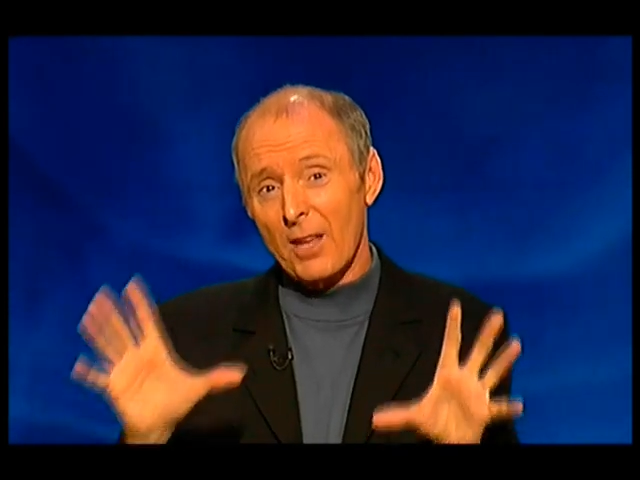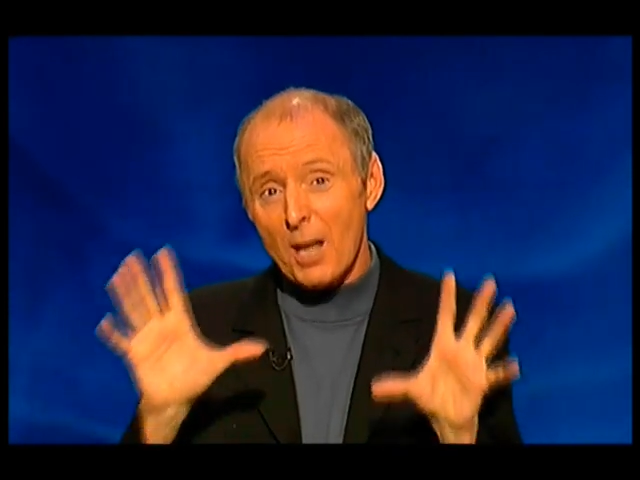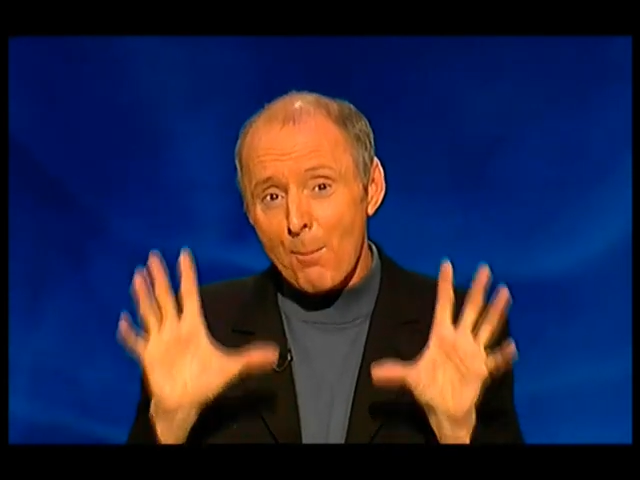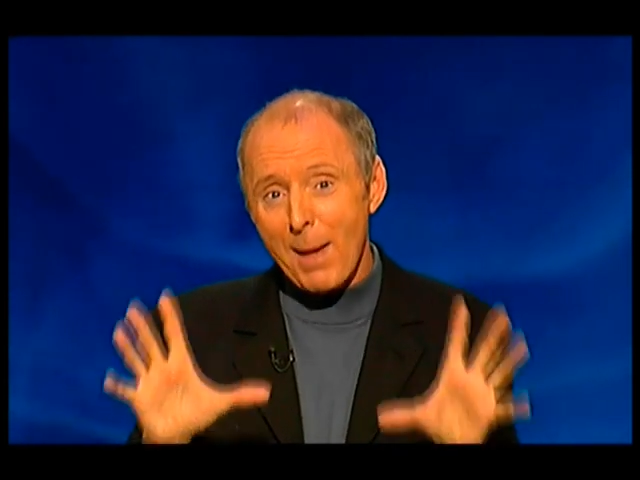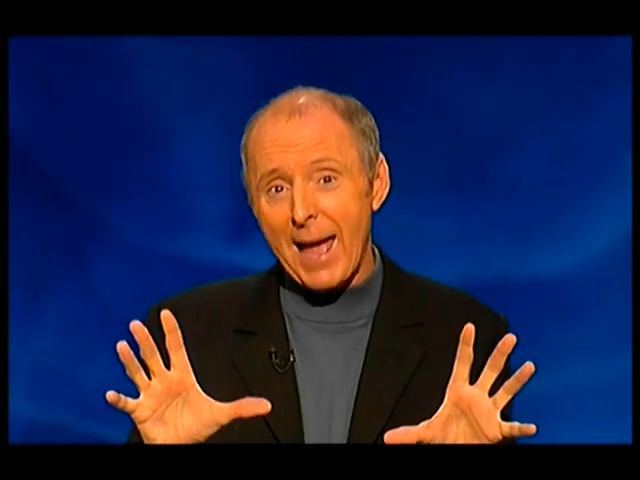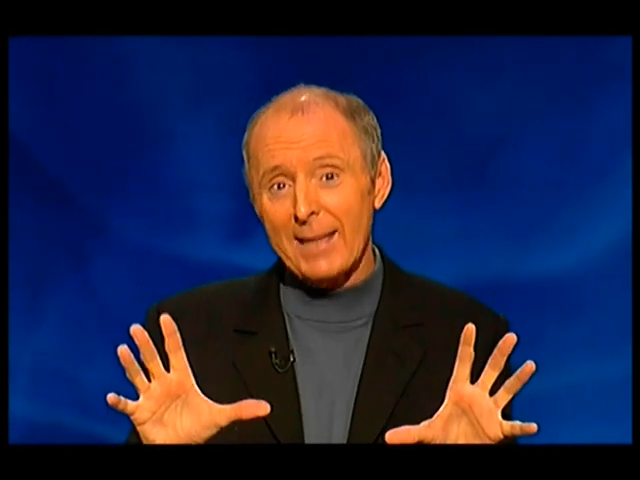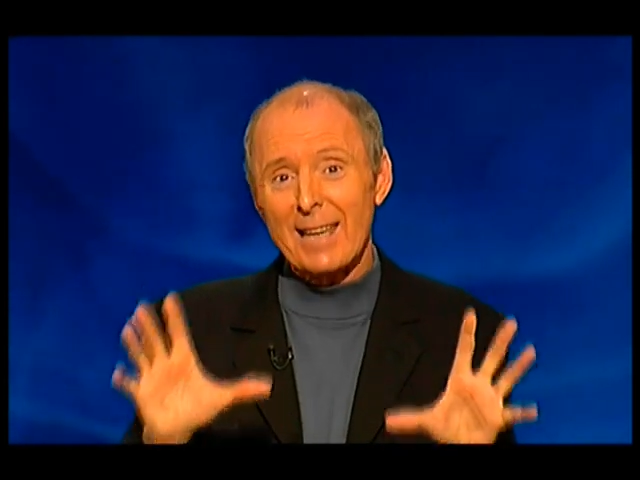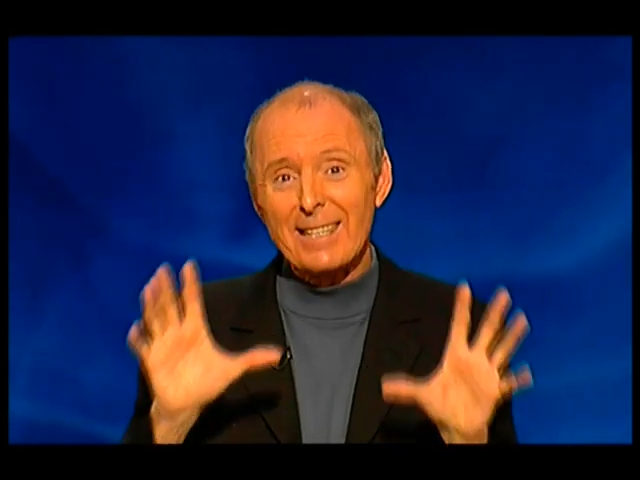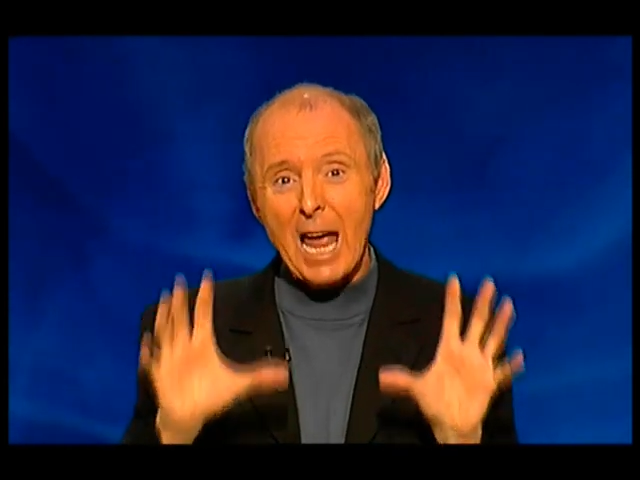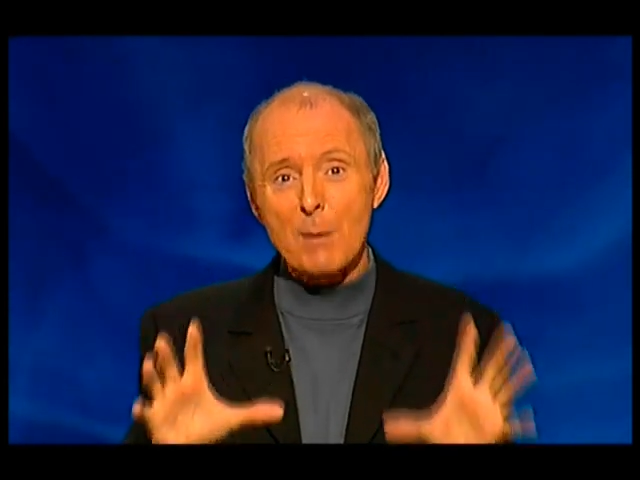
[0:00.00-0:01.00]
than a
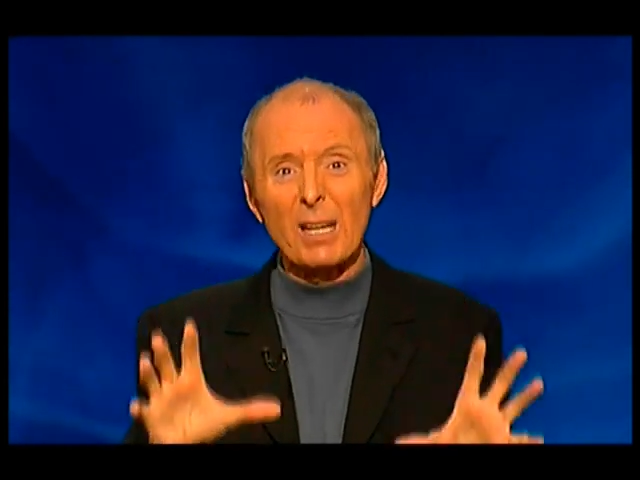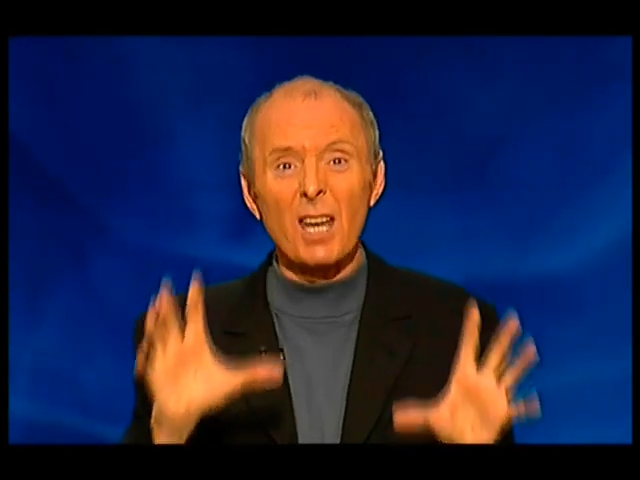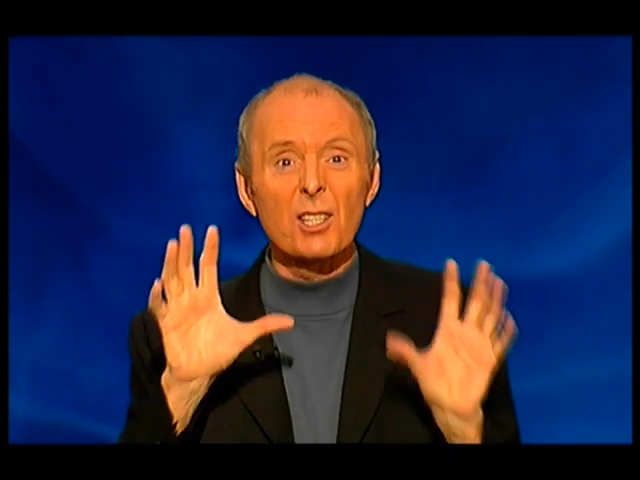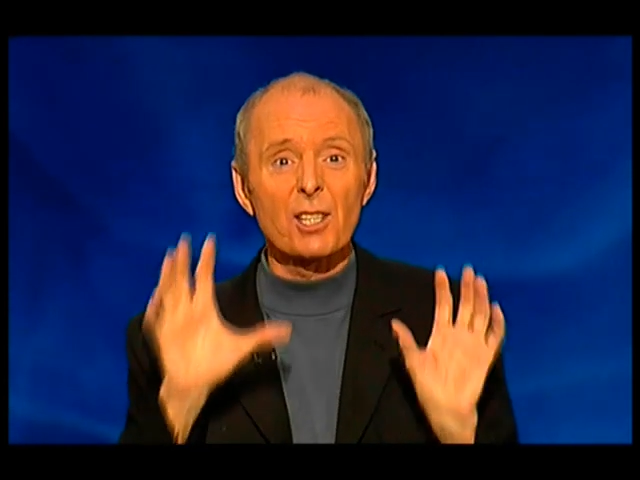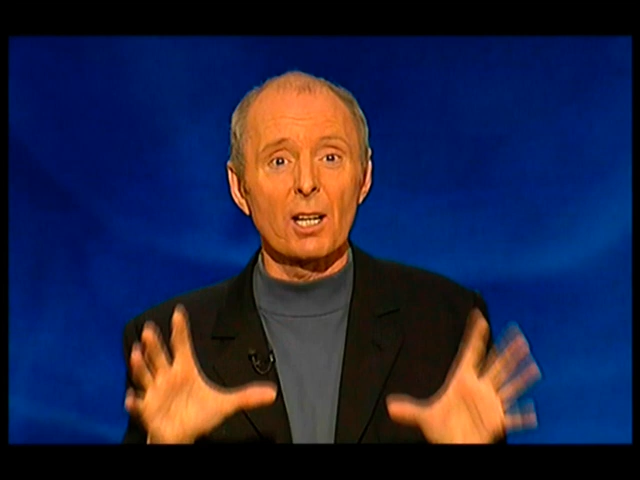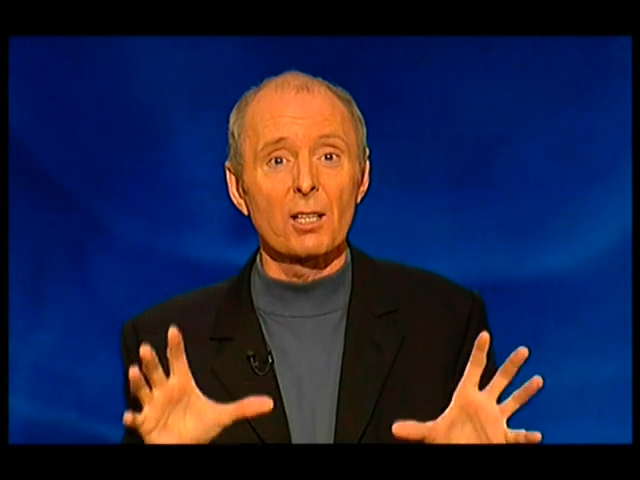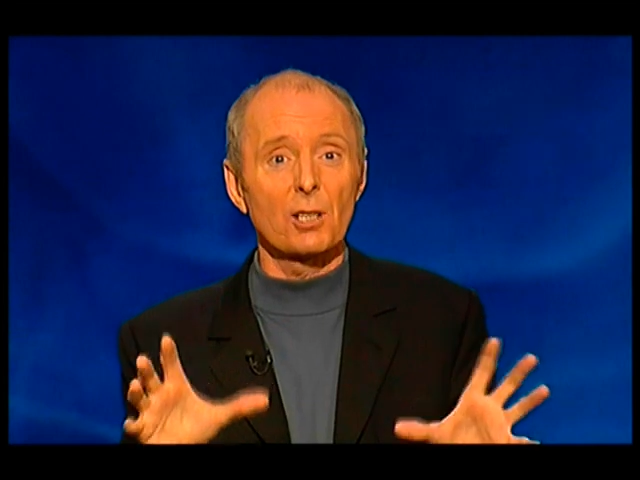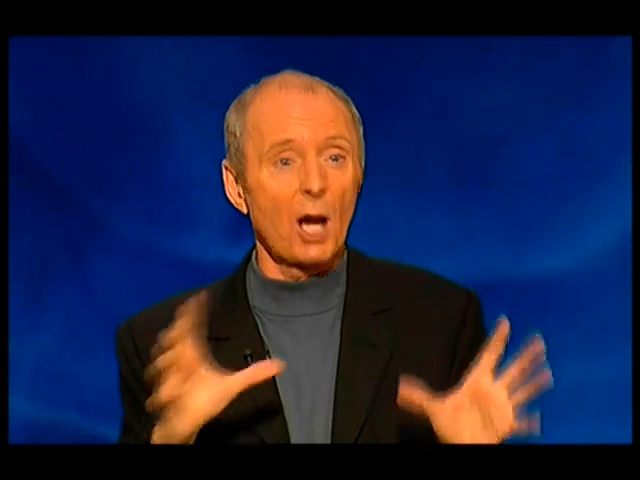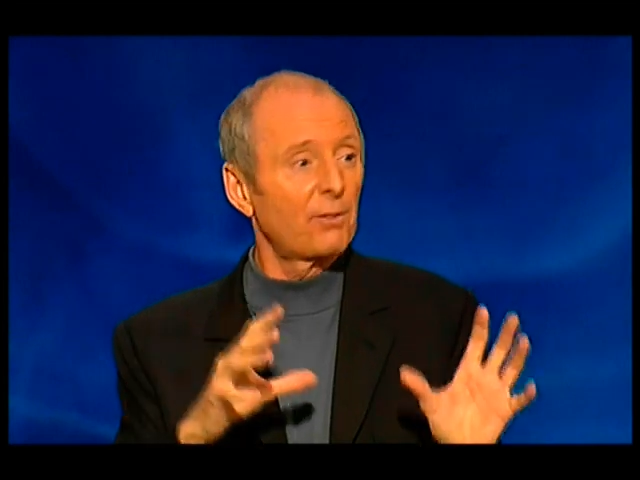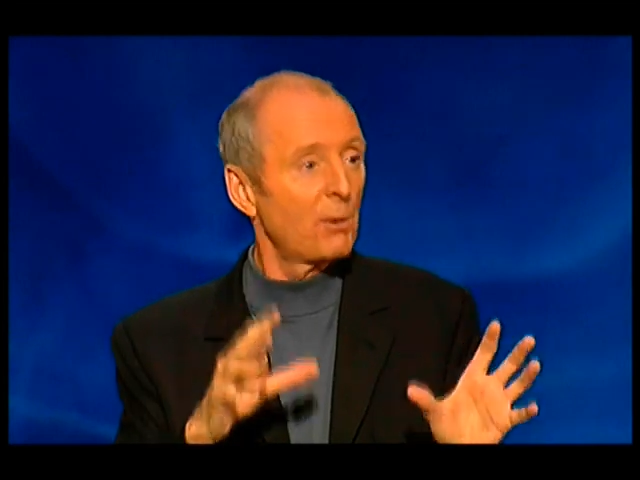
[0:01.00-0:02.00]
man naming his
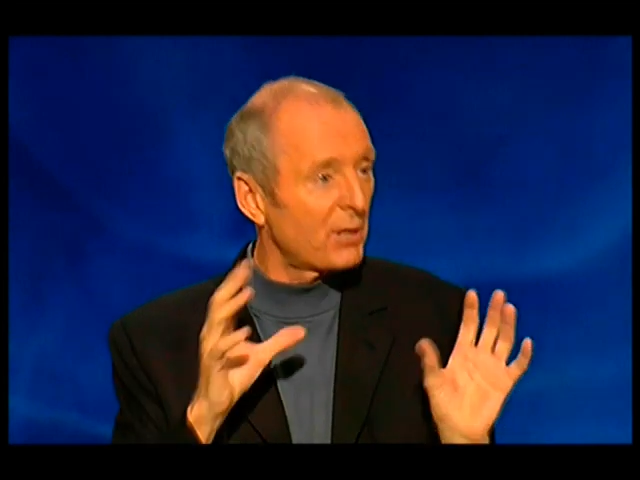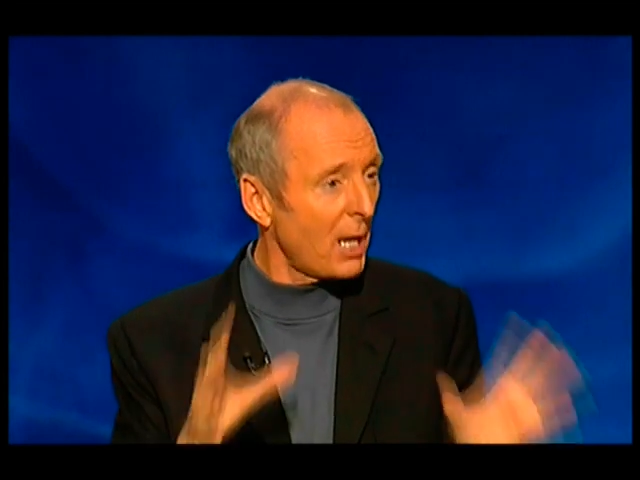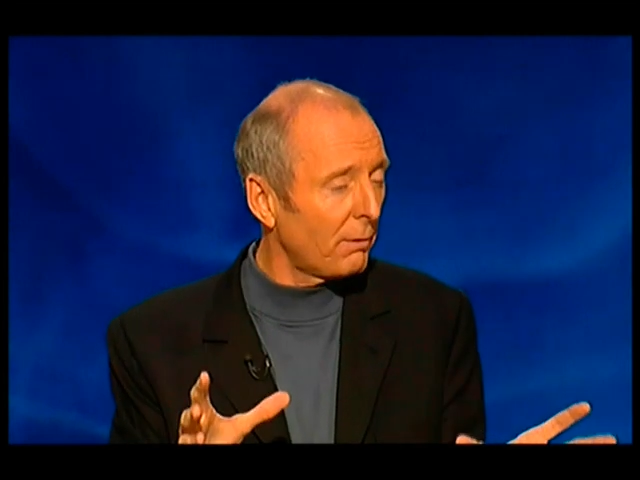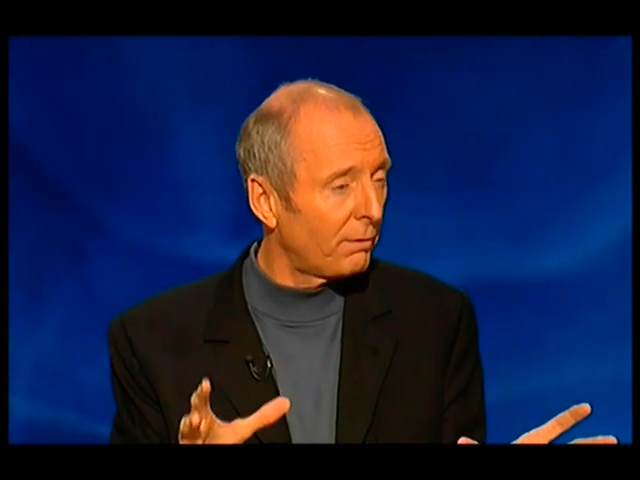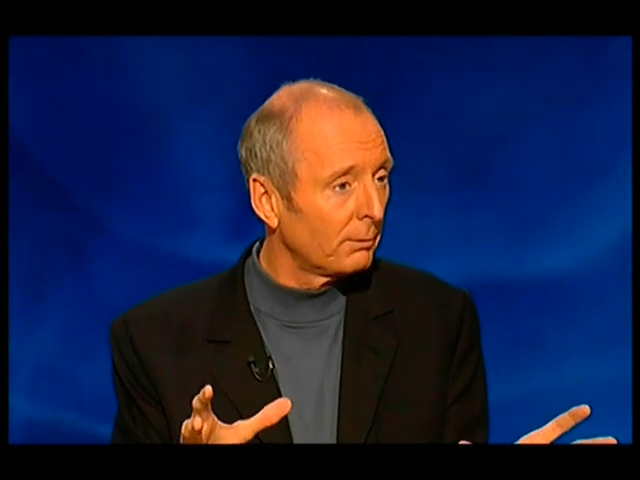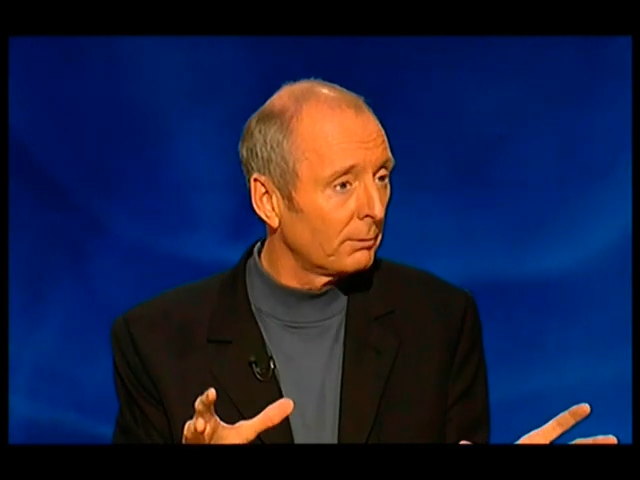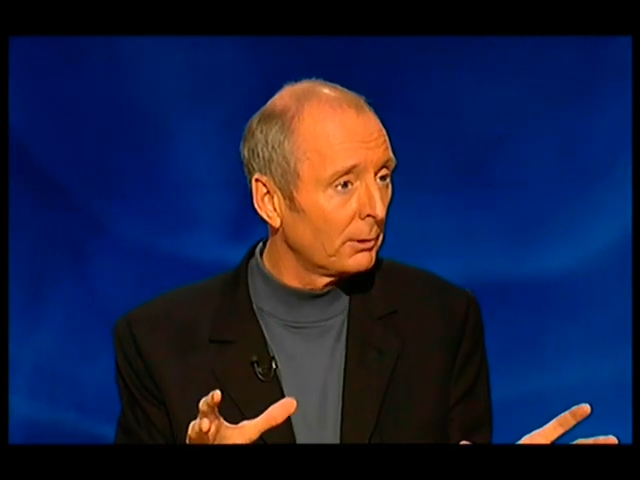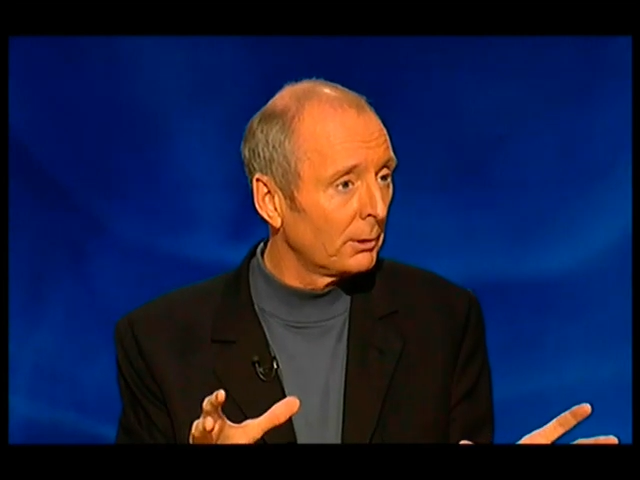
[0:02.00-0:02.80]
sons after himself?